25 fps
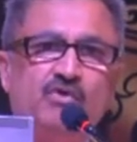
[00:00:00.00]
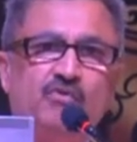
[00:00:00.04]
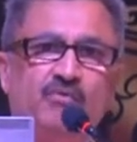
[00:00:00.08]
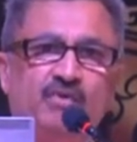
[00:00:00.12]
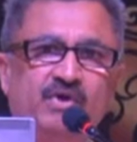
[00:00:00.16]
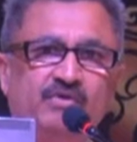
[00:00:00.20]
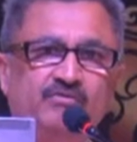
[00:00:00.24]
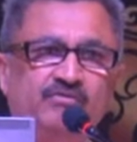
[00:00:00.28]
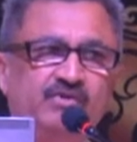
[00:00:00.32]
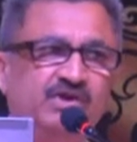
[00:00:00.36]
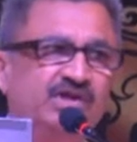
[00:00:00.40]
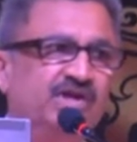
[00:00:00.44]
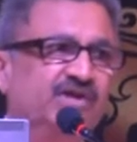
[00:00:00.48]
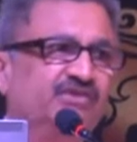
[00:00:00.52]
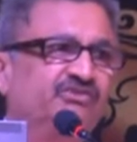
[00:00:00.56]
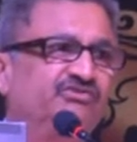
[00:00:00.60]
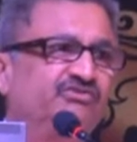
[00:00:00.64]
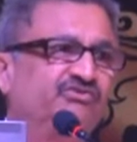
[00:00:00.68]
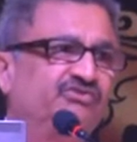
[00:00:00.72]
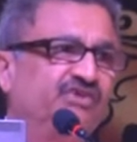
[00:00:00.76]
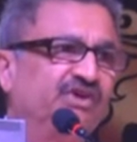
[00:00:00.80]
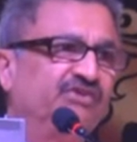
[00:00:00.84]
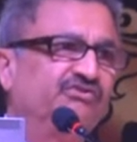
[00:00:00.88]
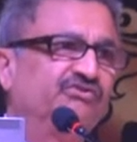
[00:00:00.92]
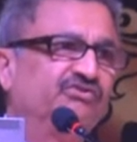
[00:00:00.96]
When we get
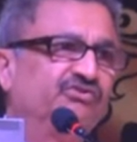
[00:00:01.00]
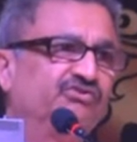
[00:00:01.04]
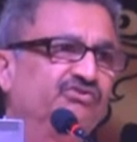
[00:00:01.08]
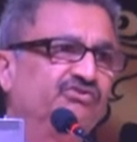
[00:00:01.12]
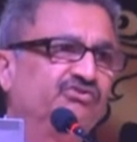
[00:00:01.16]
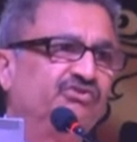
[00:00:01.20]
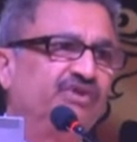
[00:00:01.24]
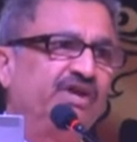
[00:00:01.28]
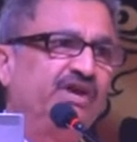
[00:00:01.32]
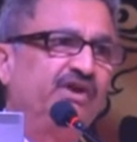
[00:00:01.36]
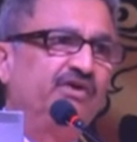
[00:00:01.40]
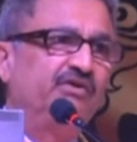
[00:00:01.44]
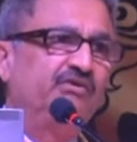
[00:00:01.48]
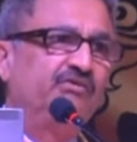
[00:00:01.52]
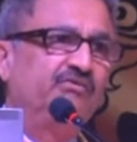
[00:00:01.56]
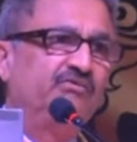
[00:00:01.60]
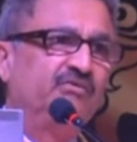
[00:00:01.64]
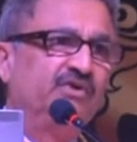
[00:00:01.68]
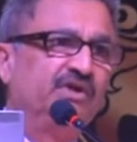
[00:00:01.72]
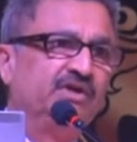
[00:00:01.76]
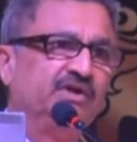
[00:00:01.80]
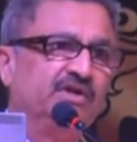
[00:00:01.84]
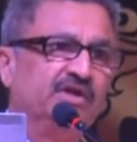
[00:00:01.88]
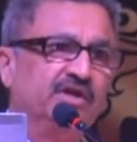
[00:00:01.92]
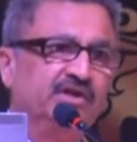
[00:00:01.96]
stasis there,
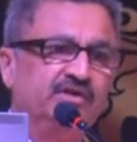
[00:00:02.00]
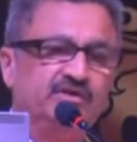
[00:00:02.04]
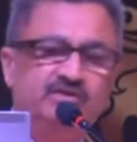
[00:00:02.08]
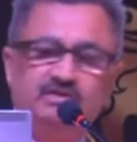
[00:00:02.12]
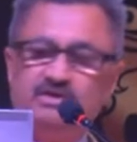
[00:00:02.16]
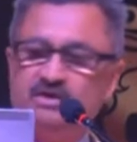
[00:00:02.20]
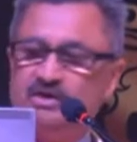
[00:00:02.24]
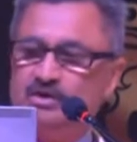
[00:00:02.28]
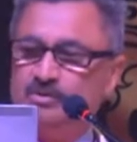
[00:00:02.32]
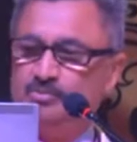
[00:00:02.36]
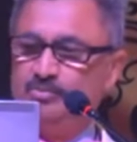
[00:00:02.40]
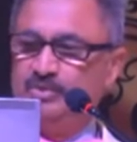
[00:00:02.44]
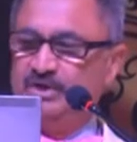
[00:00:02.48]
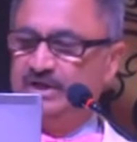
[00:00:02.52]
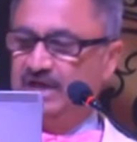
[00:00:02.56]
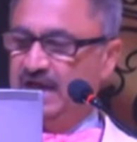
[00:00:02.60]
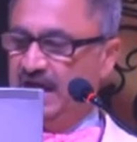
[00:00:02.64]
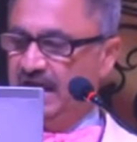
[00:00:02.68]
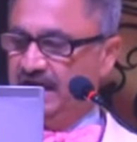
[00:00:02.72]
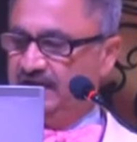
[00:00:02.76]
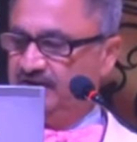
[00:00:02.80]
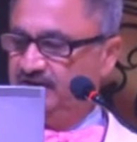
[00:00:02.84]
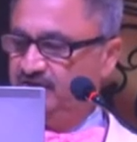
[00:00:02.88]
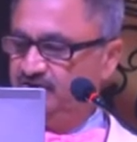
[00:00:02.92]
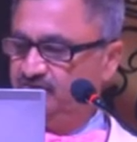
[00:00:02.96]
we get
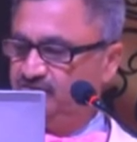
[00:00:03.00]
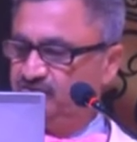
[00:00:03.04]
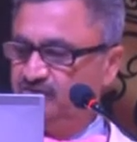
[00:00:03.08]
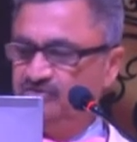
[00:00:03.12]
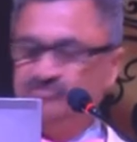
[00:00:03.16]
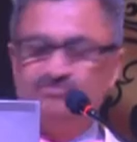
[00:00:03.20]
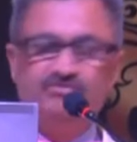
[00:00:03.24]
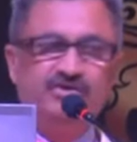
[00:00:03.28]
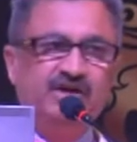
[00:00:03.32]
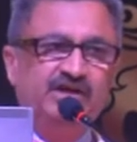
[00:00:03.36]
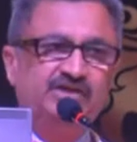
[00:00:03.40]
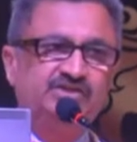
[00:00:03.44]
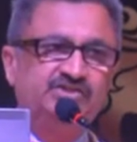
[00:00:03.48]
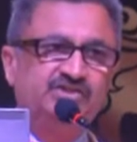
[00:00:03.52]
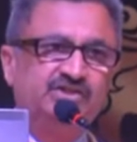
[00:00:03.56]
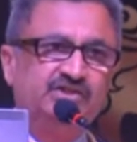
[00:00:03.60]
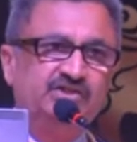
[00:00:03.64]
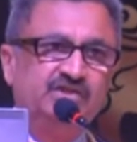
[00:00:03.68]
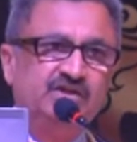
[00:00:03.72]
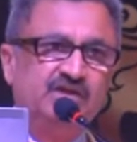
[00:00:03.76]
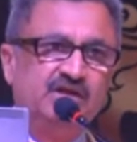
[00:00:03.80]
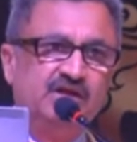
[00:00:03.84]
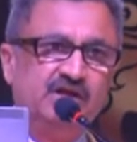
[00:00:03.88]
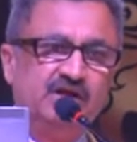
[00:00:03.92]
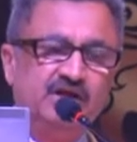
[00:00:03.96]
pre-acneous
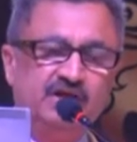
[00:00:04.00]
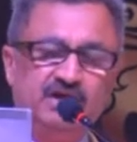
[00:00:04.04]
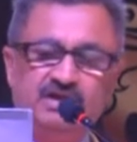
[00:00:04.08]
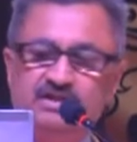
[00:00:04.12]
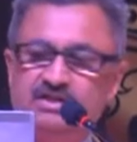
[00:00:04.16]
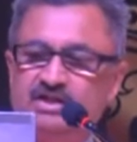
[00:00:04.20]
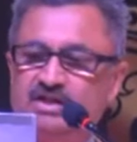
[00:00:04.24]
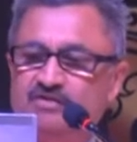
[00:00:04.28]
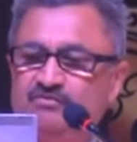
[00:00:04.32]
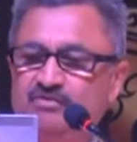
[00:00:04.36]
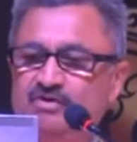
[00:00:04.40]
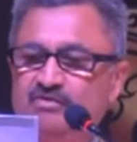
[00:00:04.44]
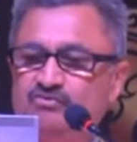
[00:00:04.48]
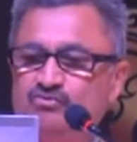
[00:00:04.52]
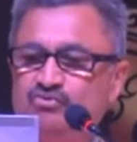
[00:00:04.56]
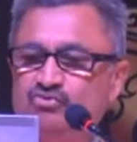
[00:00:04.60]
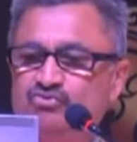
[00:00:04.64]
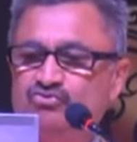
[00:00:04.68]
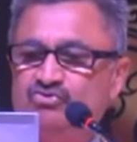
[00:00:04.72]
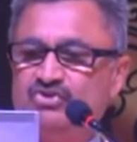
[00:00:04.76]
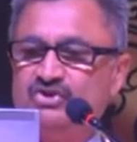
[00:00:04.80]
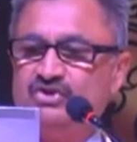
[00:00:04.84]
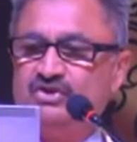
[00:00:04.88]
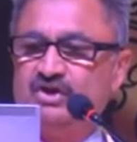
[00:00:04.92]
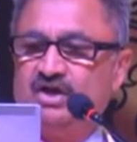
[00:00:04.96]
infection, and then we have
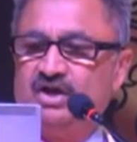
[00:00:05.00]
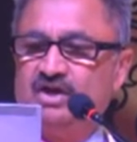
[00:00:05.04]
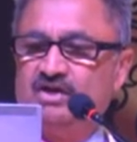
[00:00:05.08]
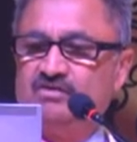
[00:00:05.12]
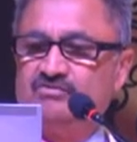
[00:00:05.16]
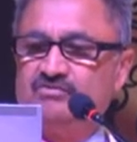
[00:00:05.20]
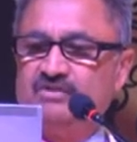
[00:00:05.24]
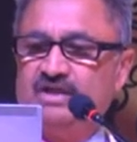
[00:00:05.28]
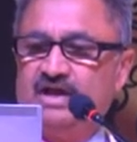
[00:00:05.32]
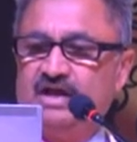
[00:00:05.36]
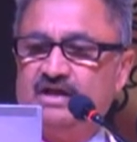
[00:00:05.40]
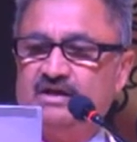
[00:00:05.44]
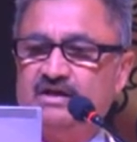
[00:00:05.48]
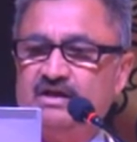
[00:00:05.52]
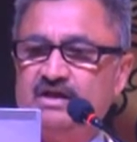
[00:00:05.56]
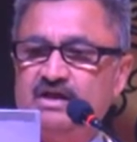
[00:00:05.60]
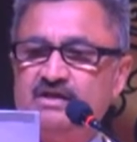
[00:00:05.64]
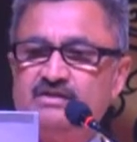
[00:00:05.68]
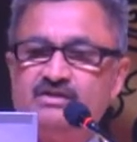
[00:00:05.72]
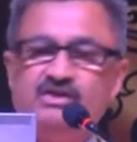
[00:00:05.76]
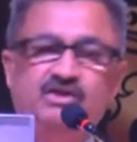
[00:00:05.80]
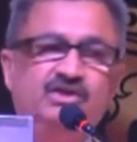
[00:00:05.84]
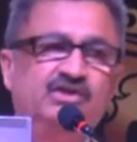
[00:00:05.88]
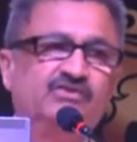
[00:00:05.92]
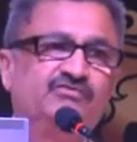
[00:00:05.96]
to treat all of
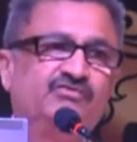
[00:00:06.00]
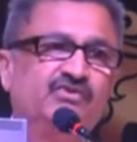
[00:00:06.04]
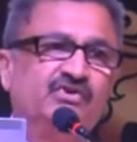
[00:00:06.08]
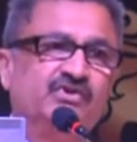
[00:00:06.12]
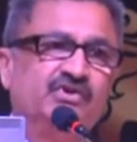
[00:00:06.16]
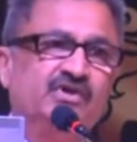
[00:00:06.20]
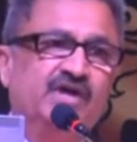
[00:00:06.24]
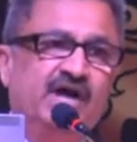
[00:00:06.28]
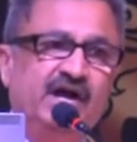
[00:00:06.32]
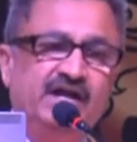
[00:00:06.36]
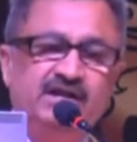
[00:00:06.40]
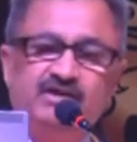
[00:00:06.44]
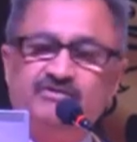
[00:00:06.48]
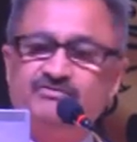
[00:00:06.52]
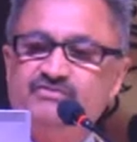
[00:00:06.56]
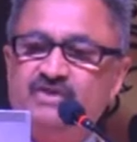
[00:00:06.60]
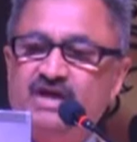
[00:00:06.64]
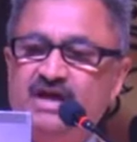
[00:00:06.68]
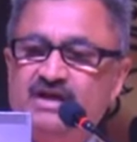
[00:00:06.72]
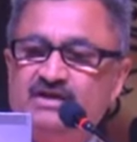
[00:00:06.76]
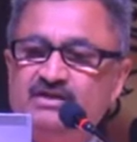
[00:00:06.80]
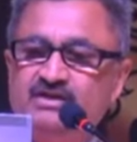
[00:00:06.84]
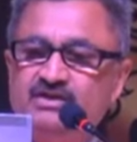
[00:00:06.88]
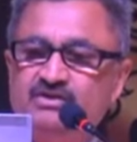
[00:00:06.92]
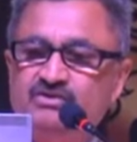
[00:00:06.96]
that. The different kind of
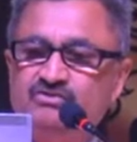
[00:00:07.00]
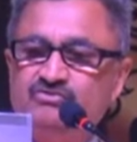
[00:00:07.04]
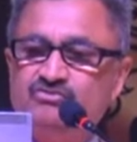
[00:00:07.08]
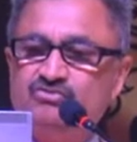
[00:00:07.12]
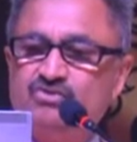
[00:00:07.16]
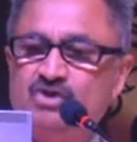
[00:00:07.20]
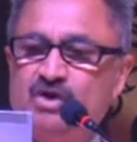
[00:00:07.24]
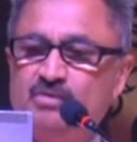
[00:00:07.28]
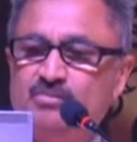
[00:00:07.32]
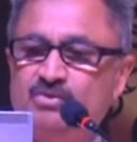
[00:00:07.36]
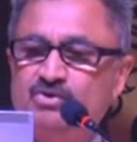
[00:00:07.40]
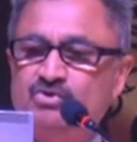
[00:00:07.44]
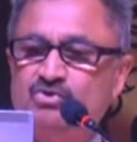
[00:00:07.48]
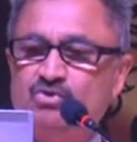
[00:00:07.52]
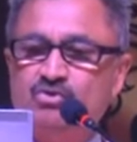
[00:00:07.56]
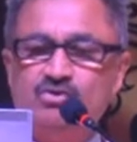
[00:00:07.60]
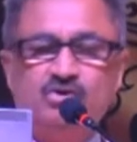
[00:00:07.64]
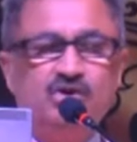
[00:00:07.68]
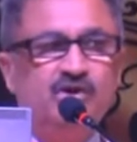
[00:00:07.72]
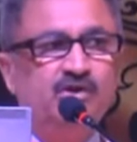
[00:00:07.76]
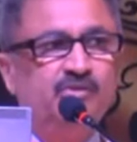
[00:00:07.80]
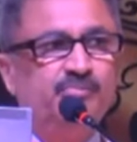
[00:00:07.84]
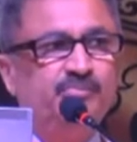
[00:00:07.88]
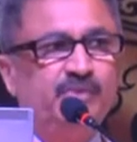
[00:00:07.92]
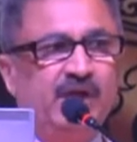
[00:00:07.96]
acne,
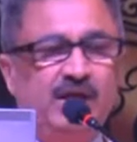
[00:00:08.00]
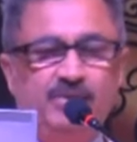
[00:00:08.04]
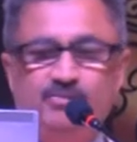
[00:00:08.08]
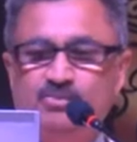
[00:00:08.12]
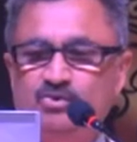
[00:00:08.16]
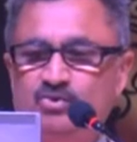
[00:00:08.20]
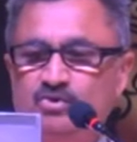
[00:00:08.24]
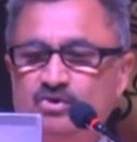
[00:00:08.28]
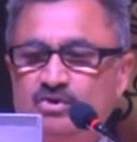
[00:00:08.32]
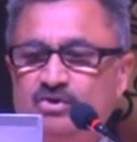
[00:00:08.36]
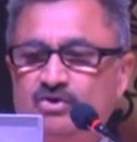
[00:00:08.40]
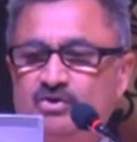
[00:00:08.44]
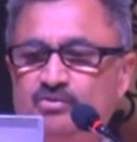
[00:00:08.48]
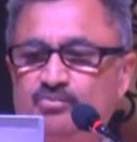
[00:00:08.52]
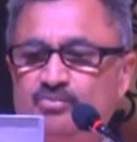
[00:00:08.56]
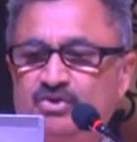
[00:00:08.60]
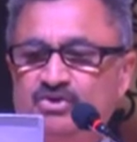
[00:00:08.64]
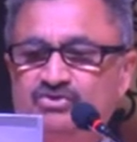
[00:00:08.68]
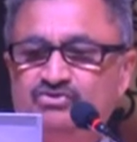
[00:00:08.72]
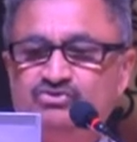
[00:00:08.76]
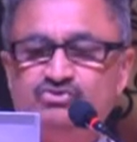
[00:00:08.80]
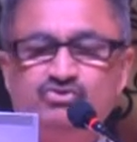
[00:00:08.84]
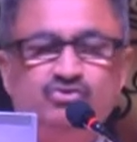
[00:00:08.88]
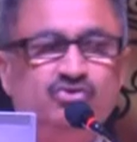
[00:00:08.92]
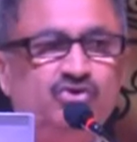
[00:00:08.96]
comedonal, papular,
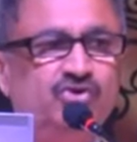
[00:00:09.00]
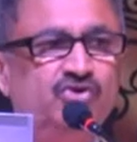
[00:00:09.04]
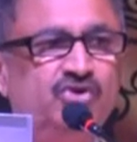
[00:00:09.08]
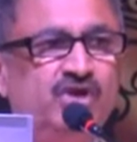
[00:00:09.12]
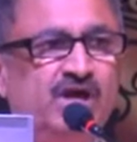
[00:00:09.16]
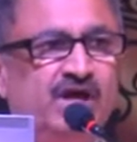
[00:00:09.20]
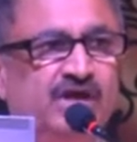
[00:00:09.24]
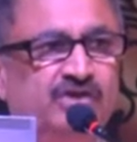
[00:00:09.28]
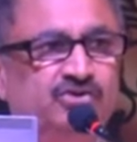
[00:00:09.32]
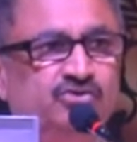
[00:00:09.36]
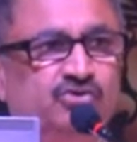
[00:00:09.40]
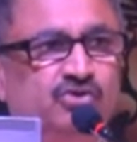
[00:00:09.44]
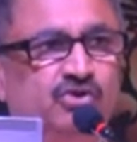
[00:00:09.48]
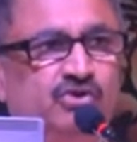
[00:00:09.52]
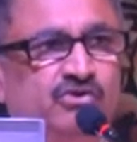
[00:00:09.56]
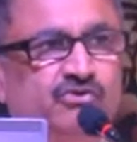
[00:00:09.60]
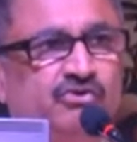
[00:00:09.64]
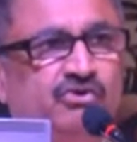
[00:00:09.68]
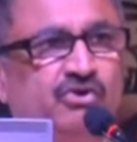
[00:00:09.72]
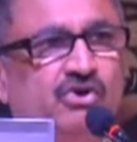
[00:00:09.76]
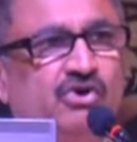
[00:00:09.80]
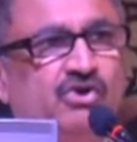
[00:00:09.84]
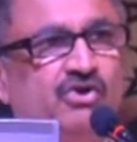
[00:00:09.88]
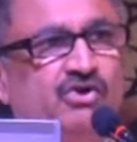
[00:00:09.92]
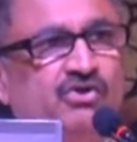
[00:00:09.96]
pustular,
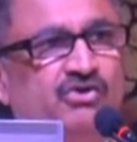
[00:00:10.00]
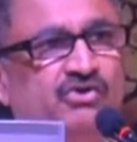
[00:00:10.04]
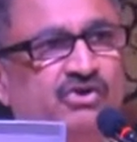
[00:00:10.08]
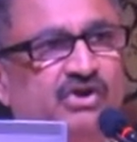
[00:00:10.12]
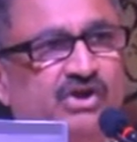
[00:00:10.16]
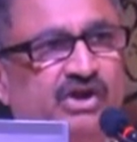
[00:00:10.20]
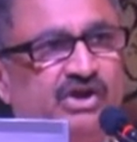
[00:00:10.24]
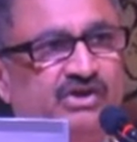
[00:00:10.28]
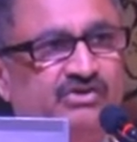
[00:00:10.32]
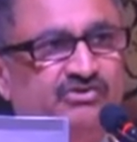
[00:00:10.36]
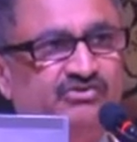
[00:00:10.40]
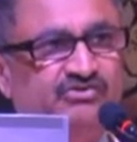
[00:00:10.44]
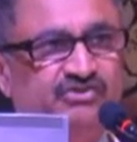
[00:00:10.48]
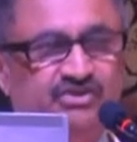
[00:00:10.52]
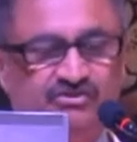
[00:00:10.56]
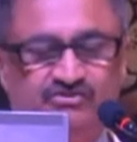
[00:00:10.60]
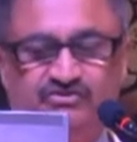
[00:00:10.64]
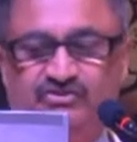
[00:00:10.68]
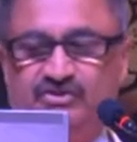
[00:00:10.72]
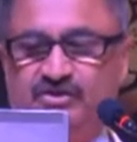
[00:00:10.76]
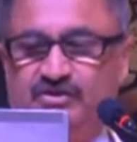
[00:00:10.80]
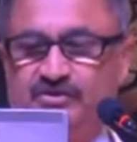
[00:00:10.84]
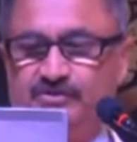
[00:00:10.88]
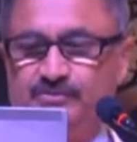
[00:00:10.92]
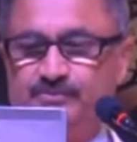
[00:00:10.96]
nodular, and
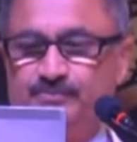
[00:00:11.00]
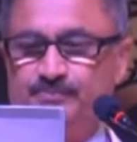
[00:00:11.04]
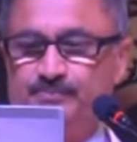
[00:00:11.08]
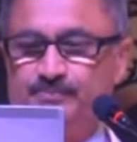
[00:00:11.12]
cystic.